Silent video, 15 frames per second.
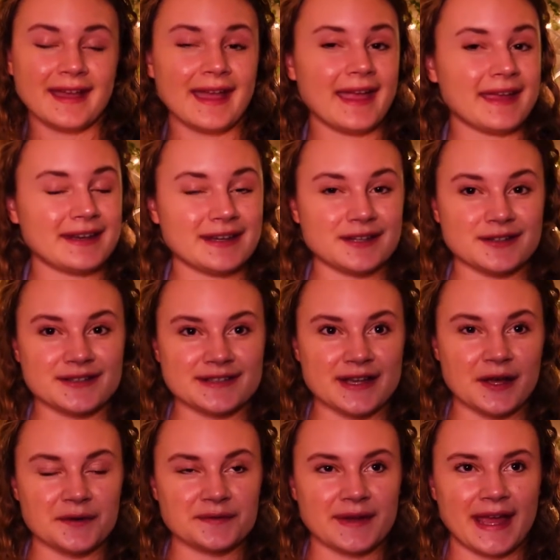hating
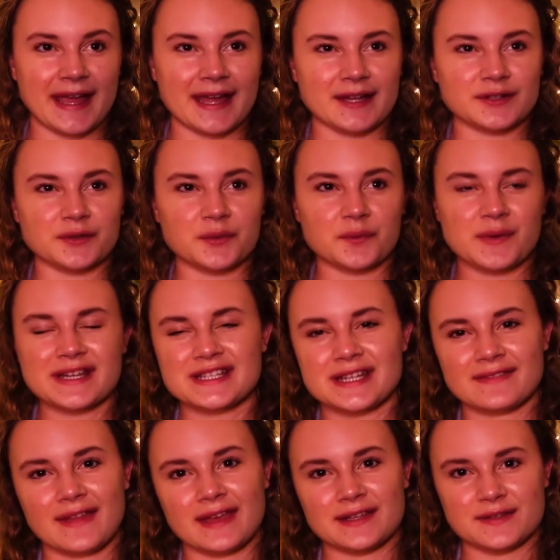yourself and
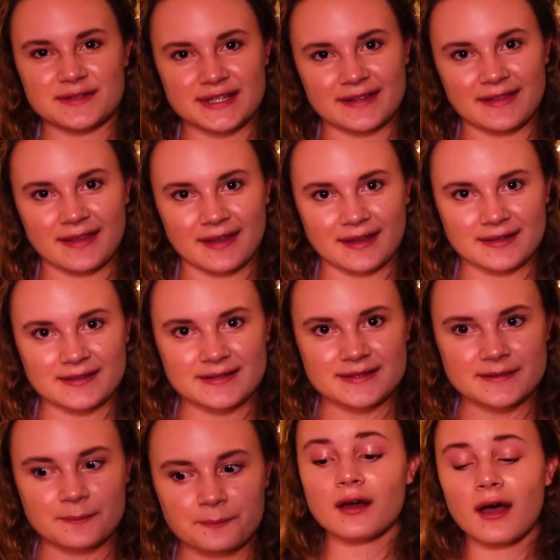wishing that you did
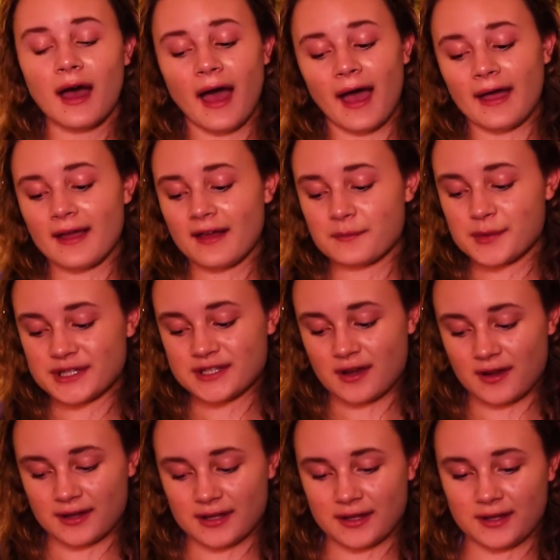things. I have been
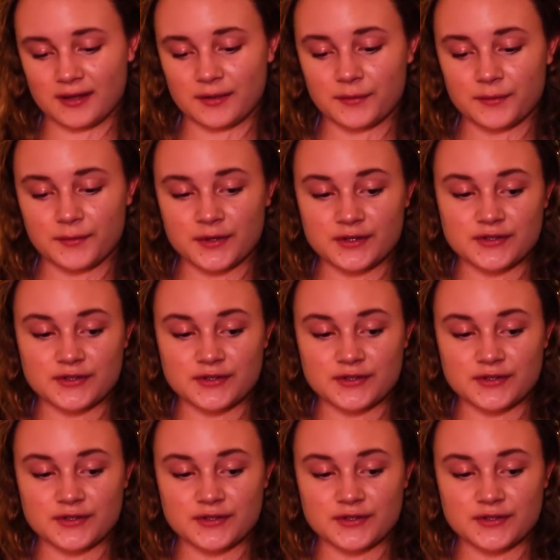talking for